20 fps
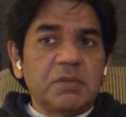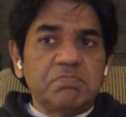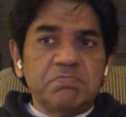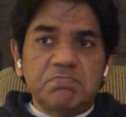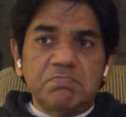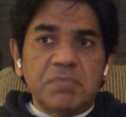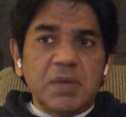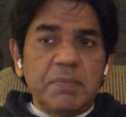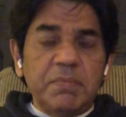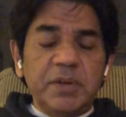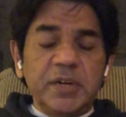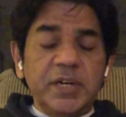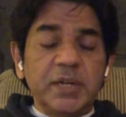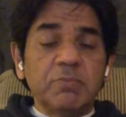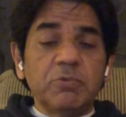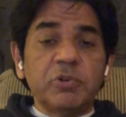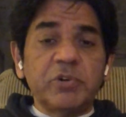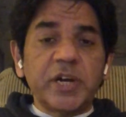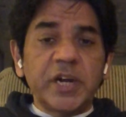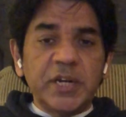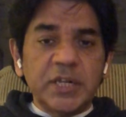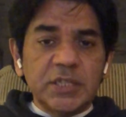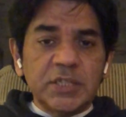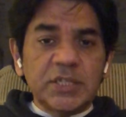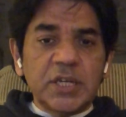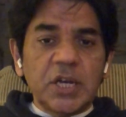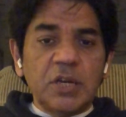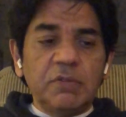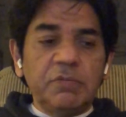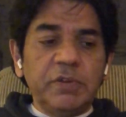Maybe a democratic
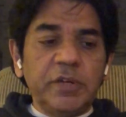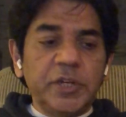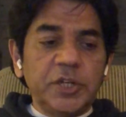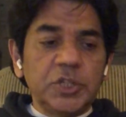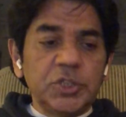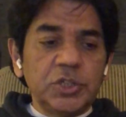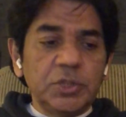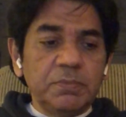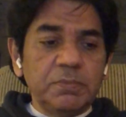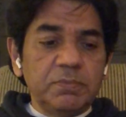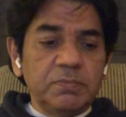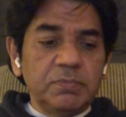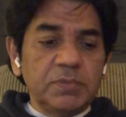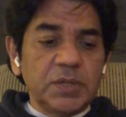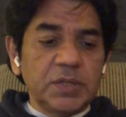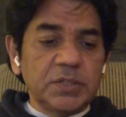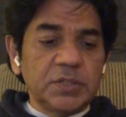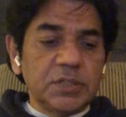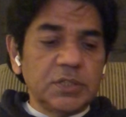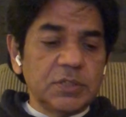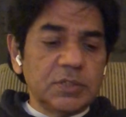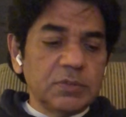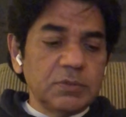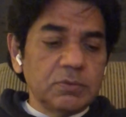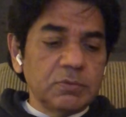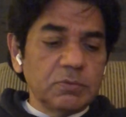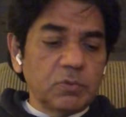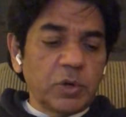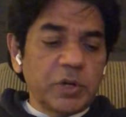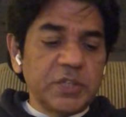style of leadership is
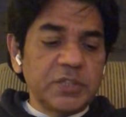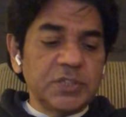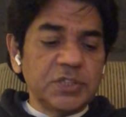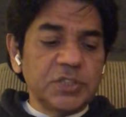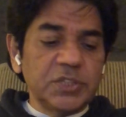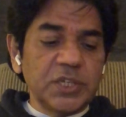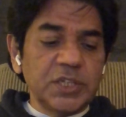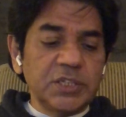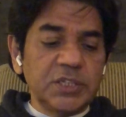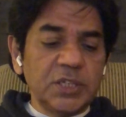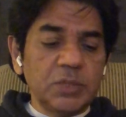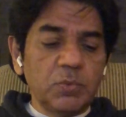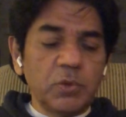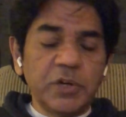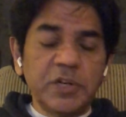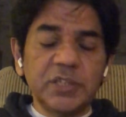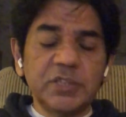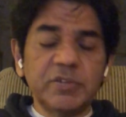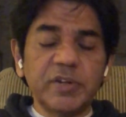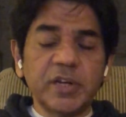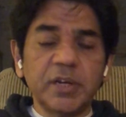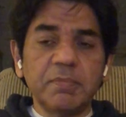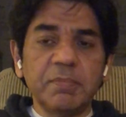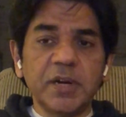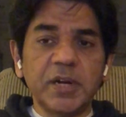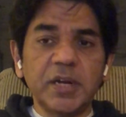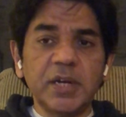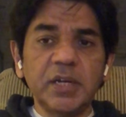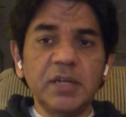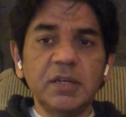what he's suggesting, what he's
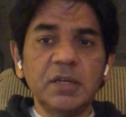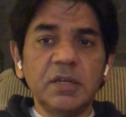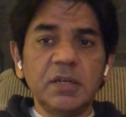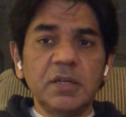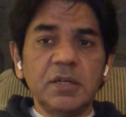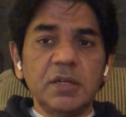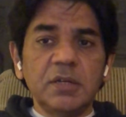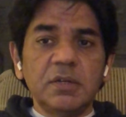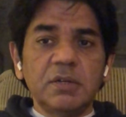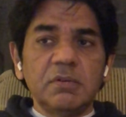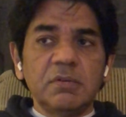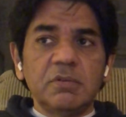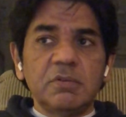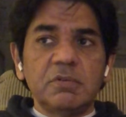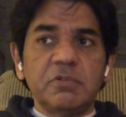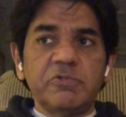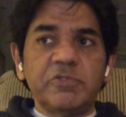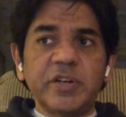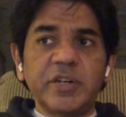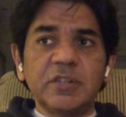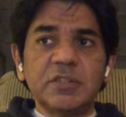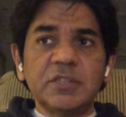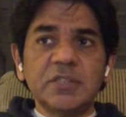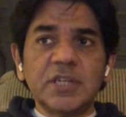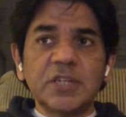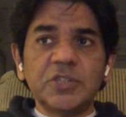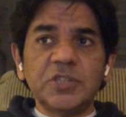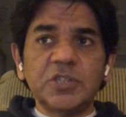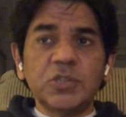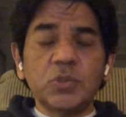recommending. Drills
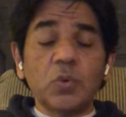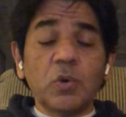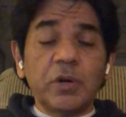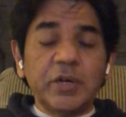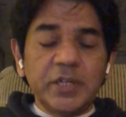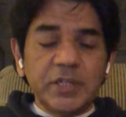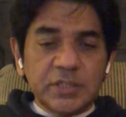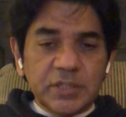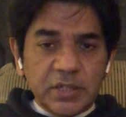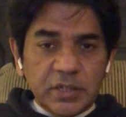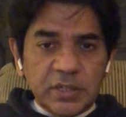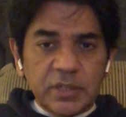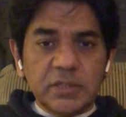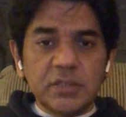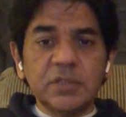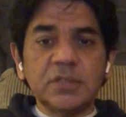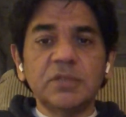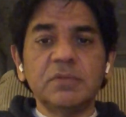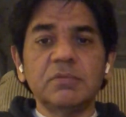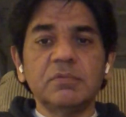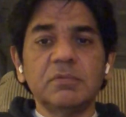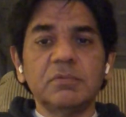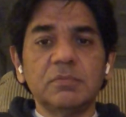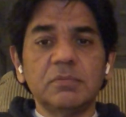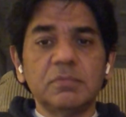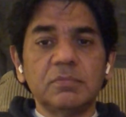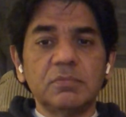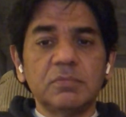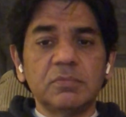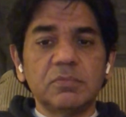such as quality circles,
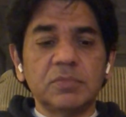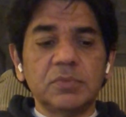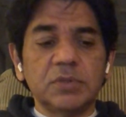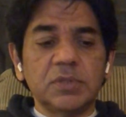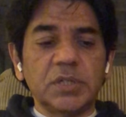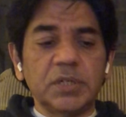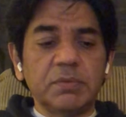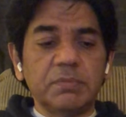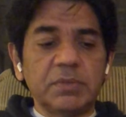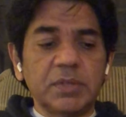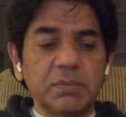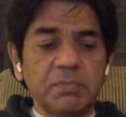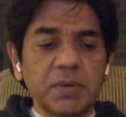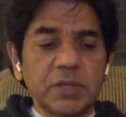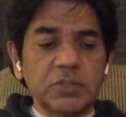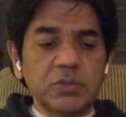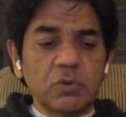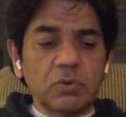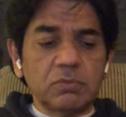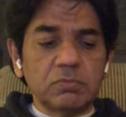they must